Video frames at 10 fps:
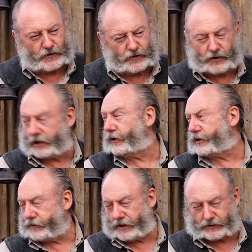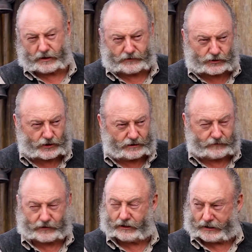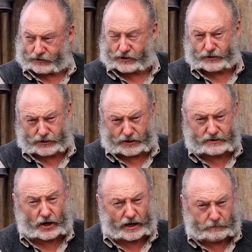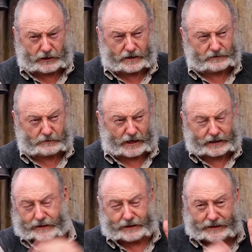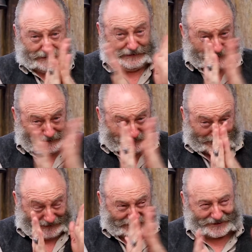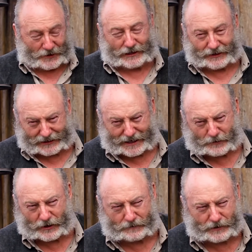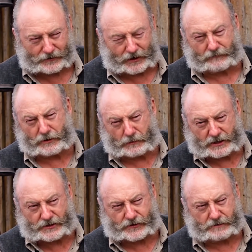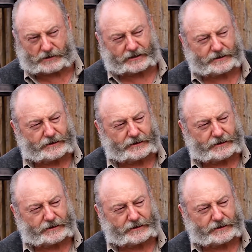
You can look around over your shoulder if you like. There's a good chance I'll be down the back going like that when I'm hearing everybody screaming.